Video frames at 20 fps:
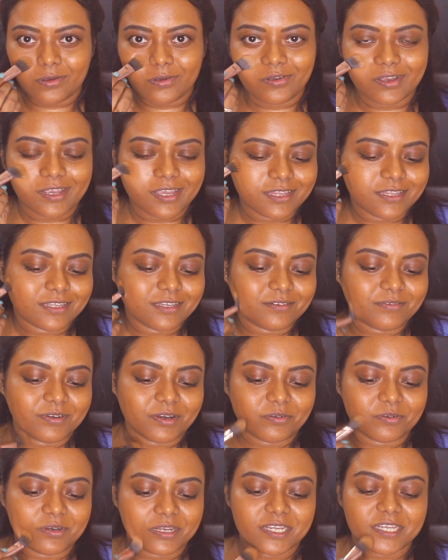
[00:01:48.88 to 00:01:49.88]
Okay, the
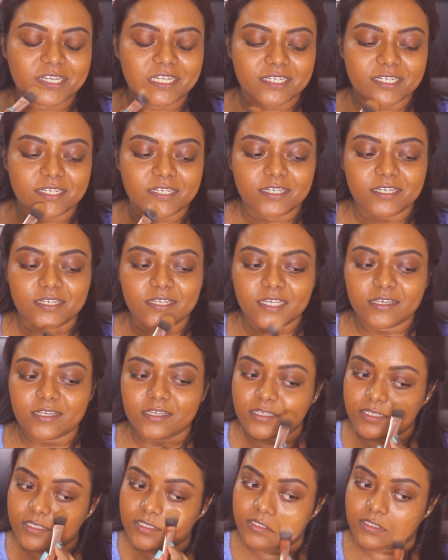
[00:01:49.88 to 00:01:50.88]
foundation
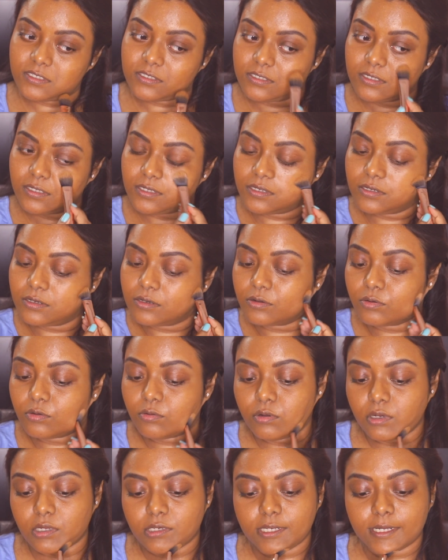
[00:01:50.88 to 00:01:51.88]
is
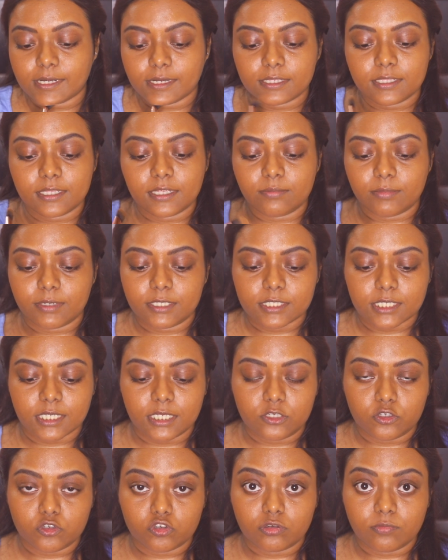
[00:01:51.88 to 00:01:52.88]
quite darker than my
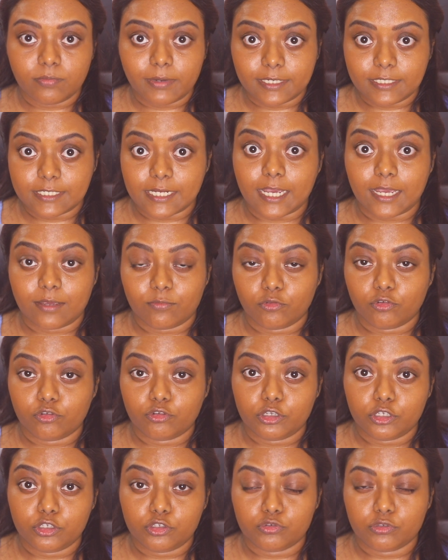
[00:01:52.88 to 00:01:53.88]
skin tone, but I'm
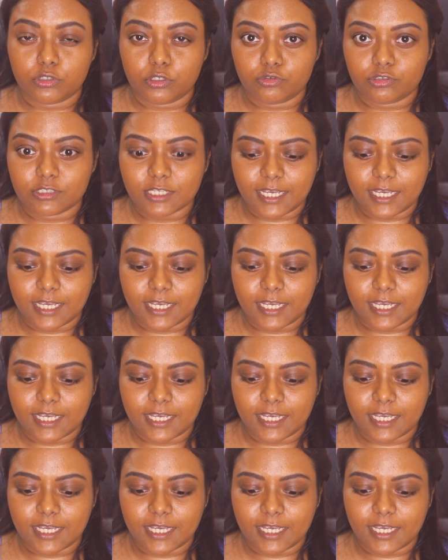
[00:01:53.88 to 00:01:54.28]
going to use